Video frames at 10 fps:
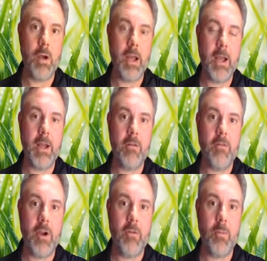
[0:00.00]

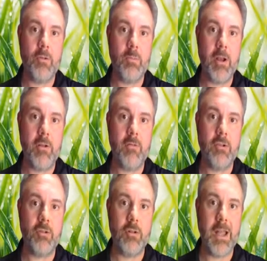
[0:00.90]
identify the most
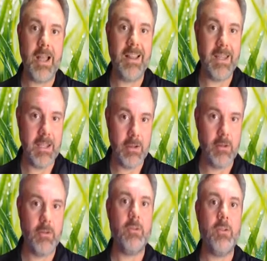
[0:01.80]
beneficial
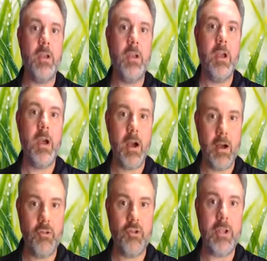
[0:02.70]
alleles
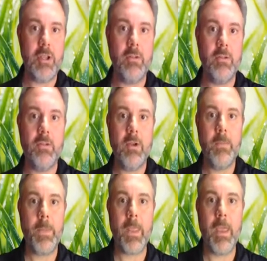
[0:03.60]
of genes,
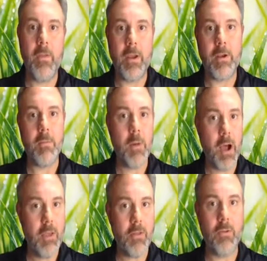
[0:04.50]
and then
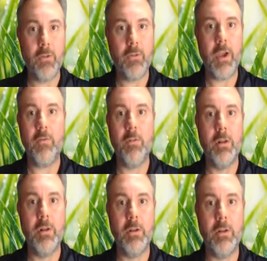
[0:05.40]
combine those
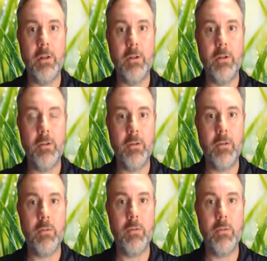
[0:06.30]
favorable alleles
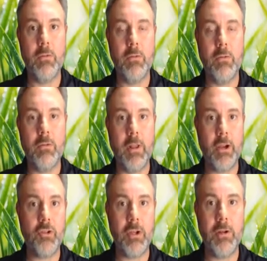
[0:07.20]
through
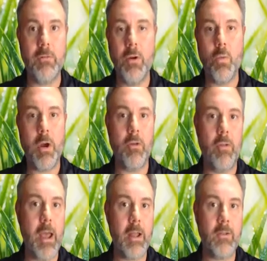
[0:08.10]
selection, whether
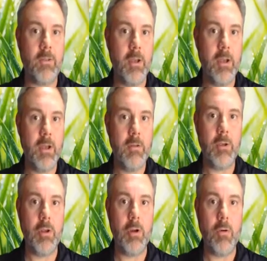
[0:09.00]
that's
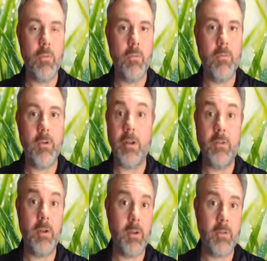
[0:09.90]

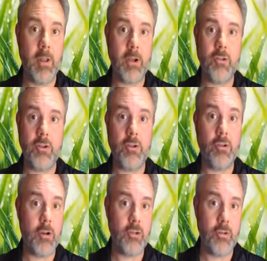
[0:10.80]
phenotypic selection or
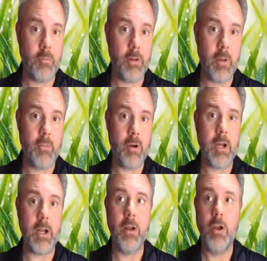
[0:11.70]
traditional plant
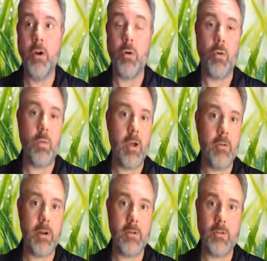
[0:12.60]
breeding, or
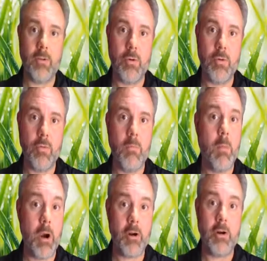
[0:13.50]
whether it's through
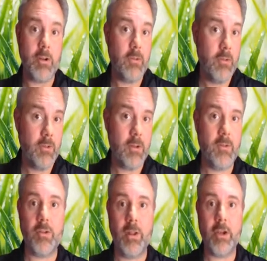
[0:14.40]
marker assisted
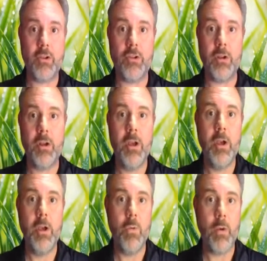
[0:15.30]
selection,
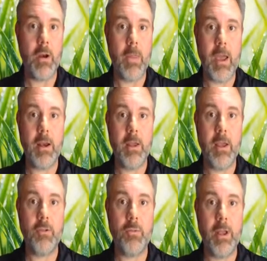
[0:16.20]
where in that
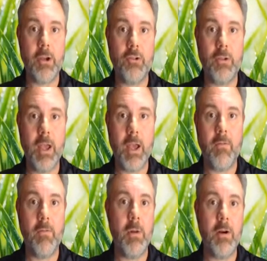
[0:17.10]
case we'll actually have
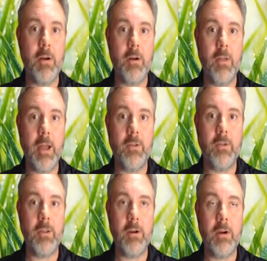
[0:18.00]
a marker that's
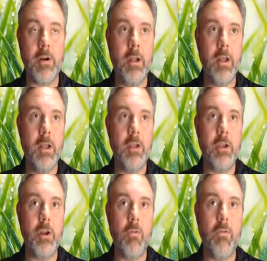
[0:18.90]
either
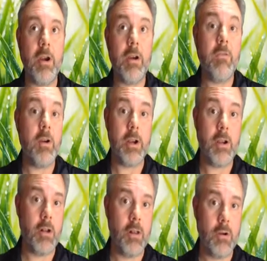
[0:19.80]
very, very
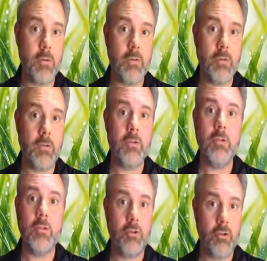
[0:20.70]
close
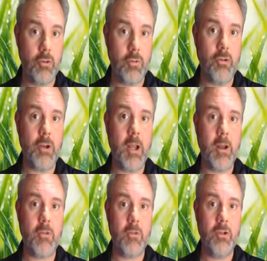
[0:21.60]
to a
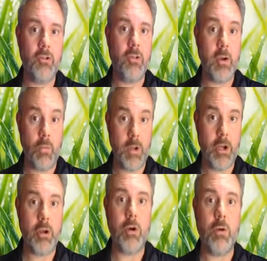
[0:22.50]
genetic region that we
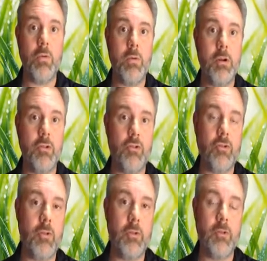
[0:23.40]
know
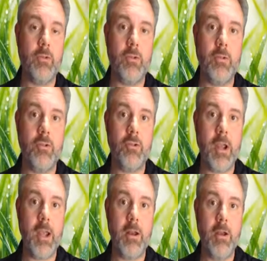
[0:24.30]
controls the
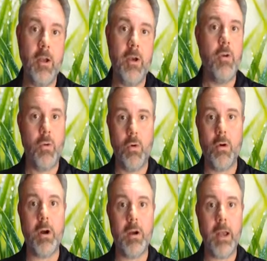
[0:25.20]
trait,
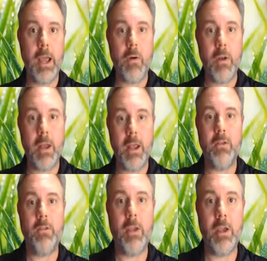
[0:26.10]
or
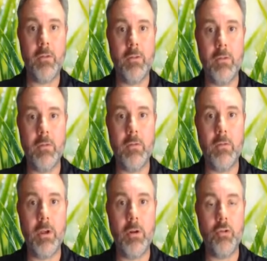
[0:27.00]
nowadays, thanks to
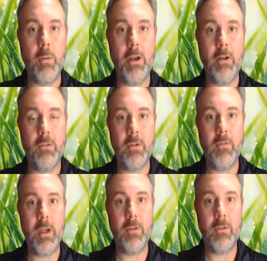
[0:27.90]
tremendous
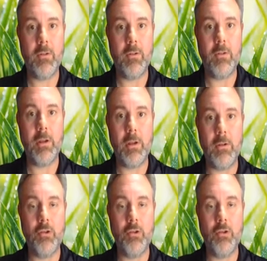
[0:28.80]
advances in